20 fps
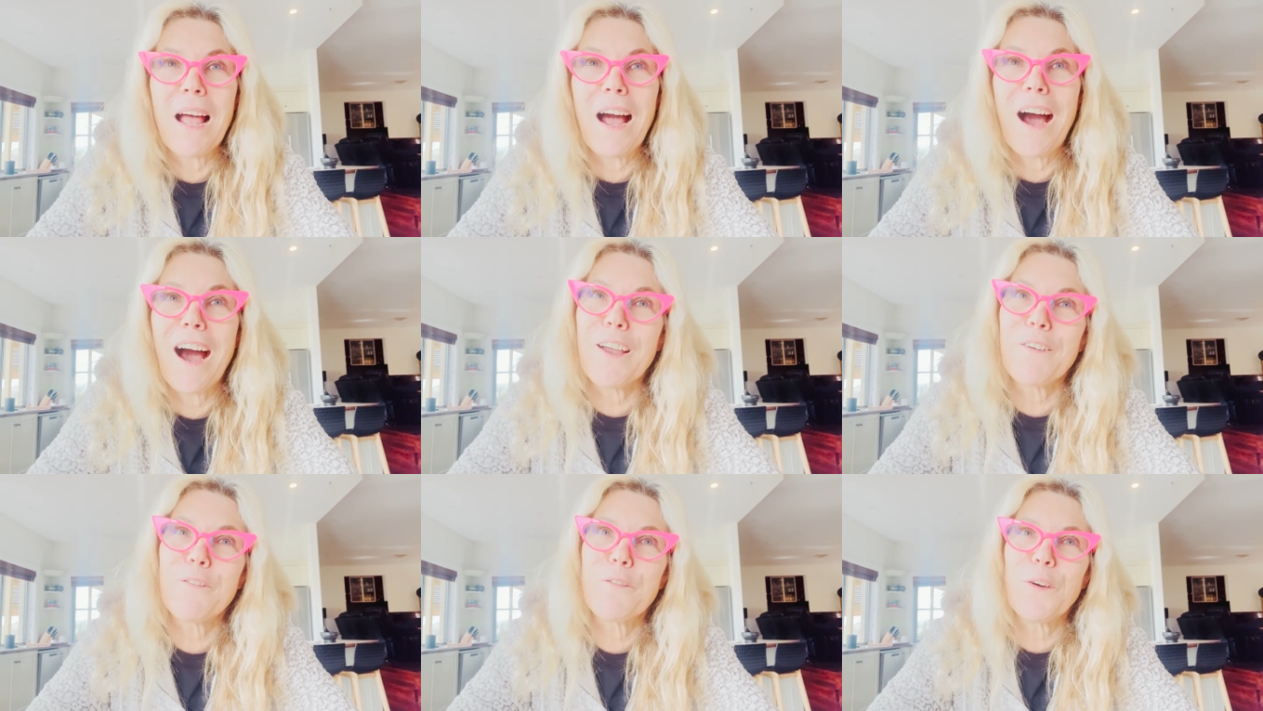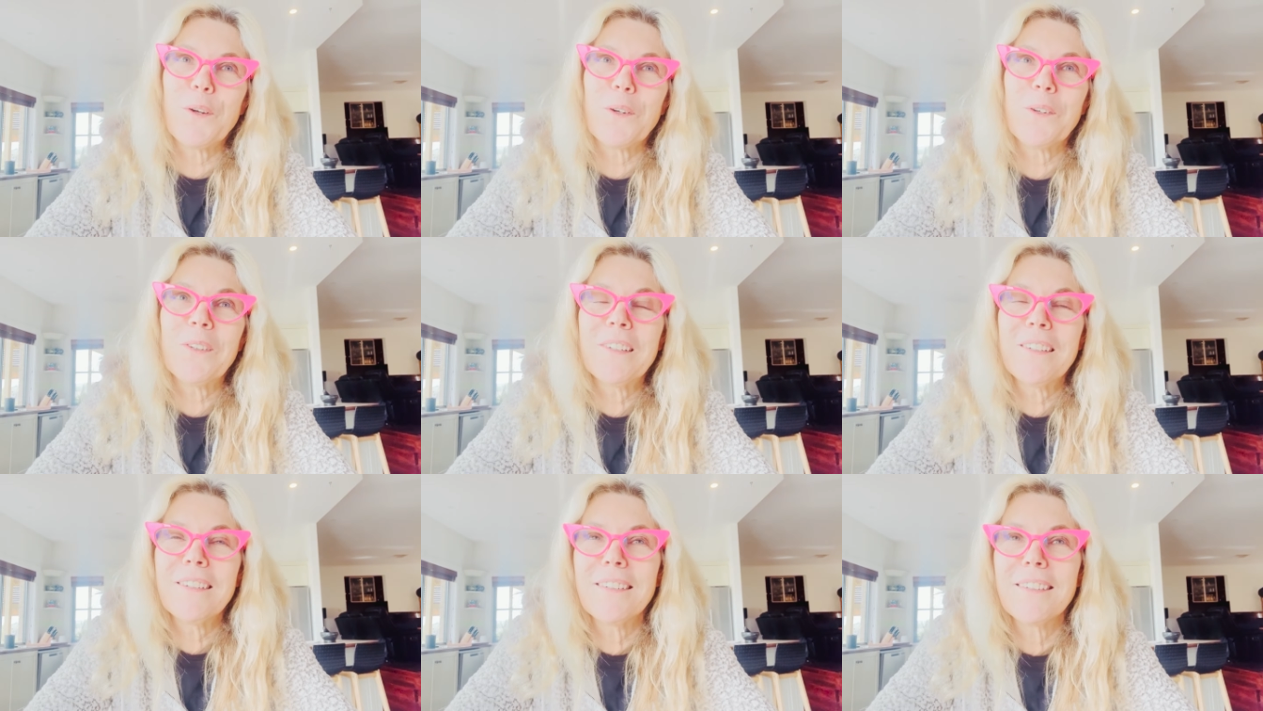
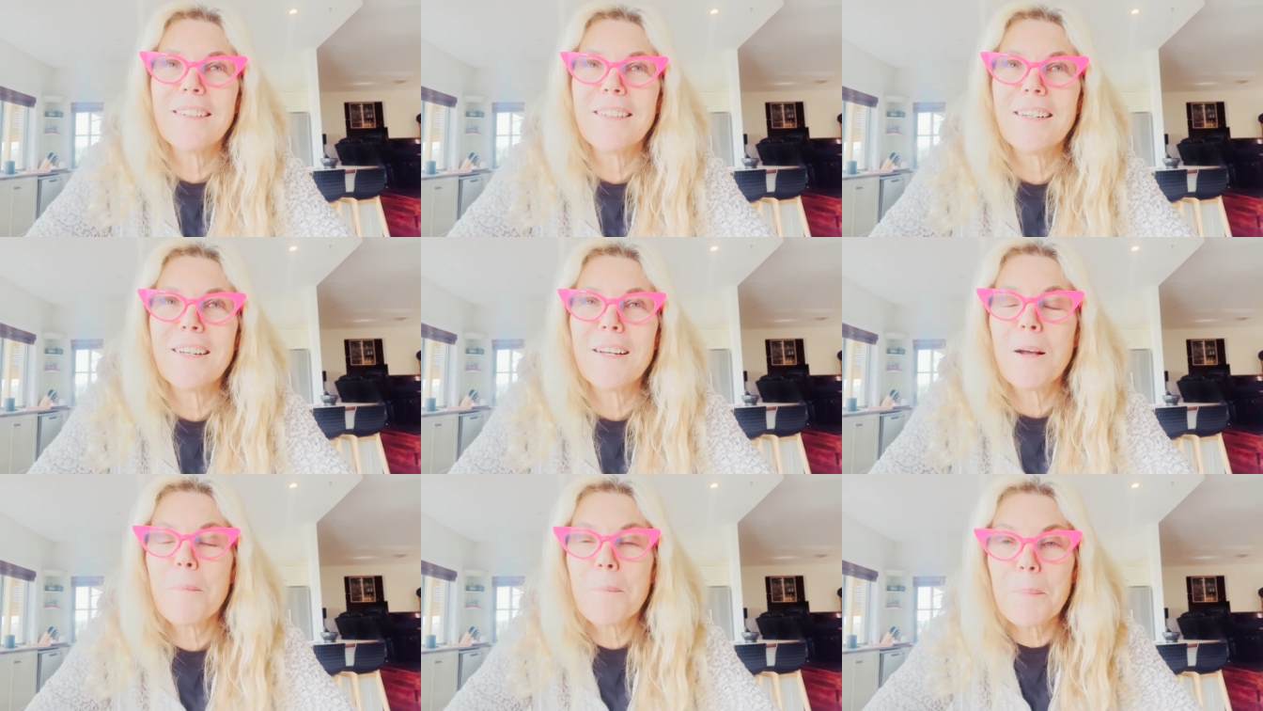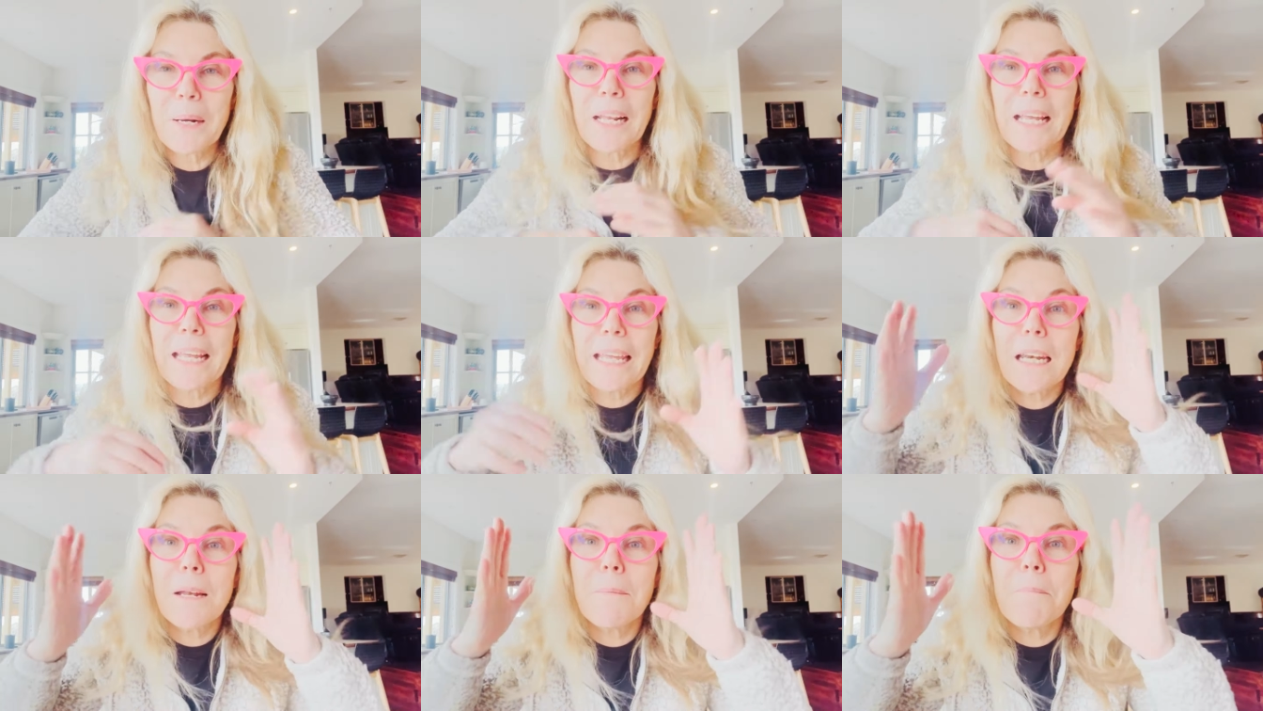iPhone, but I
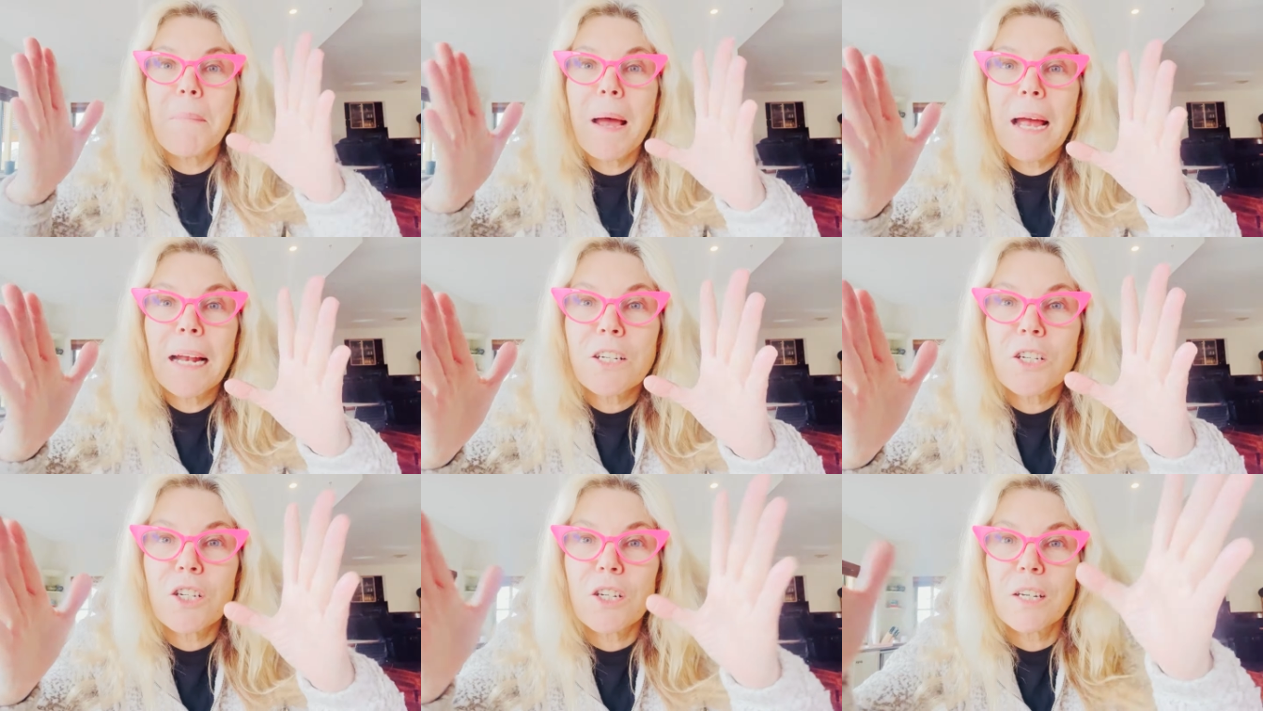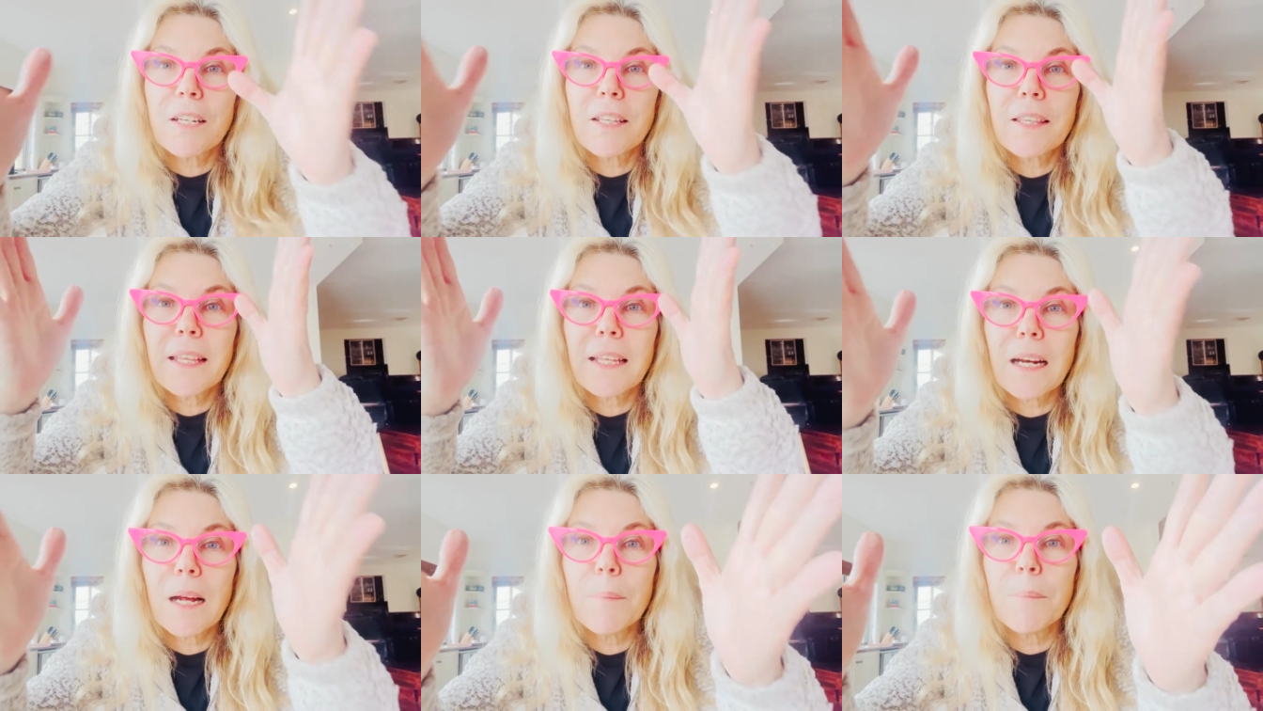can imagine
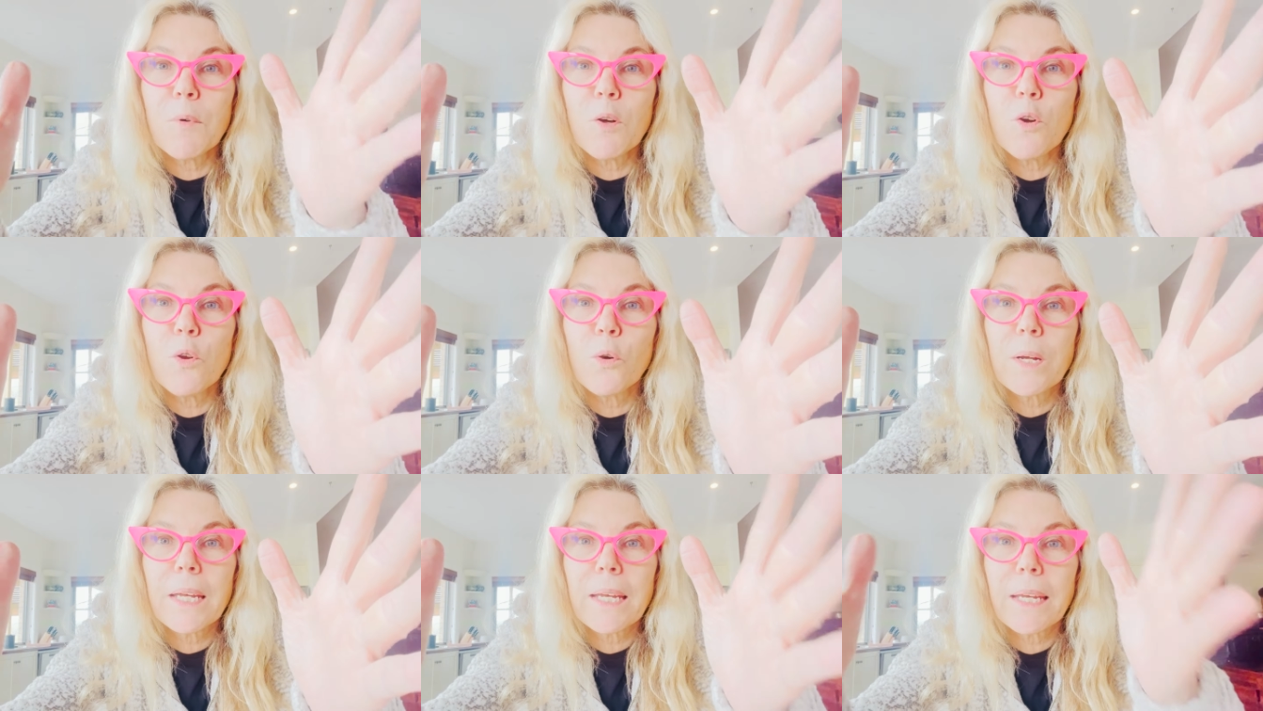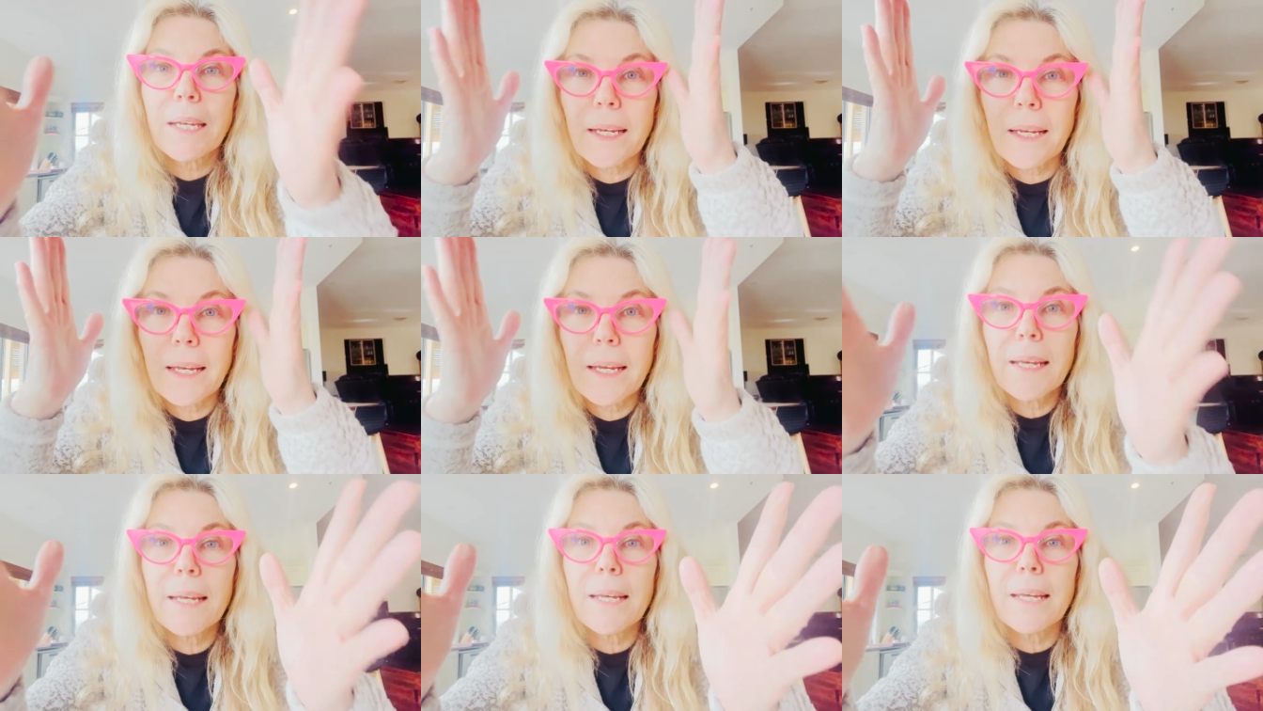that I'm
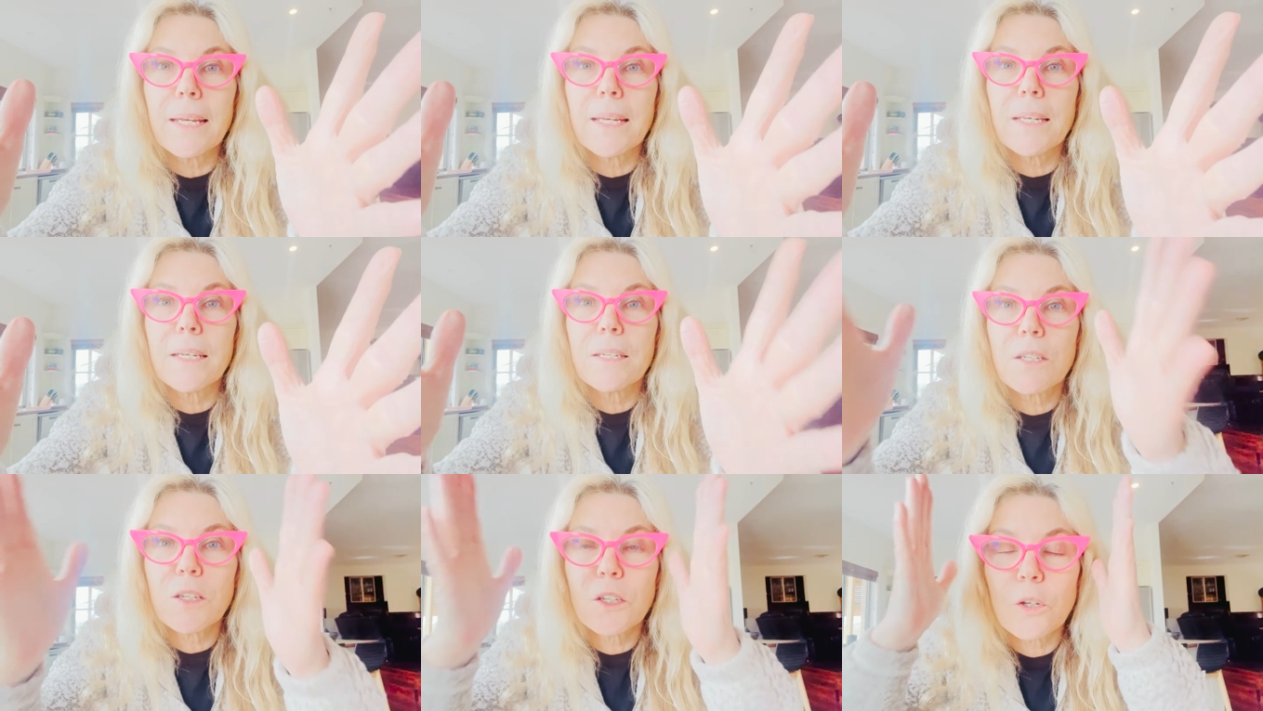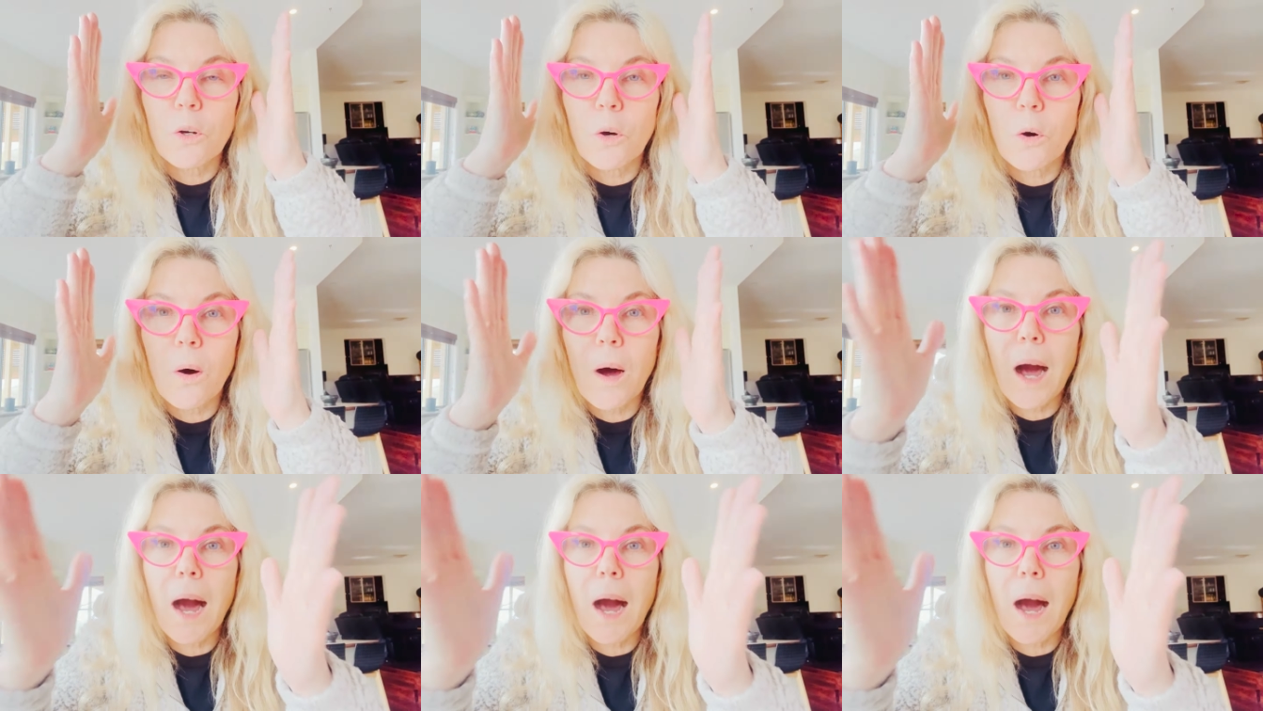looking into your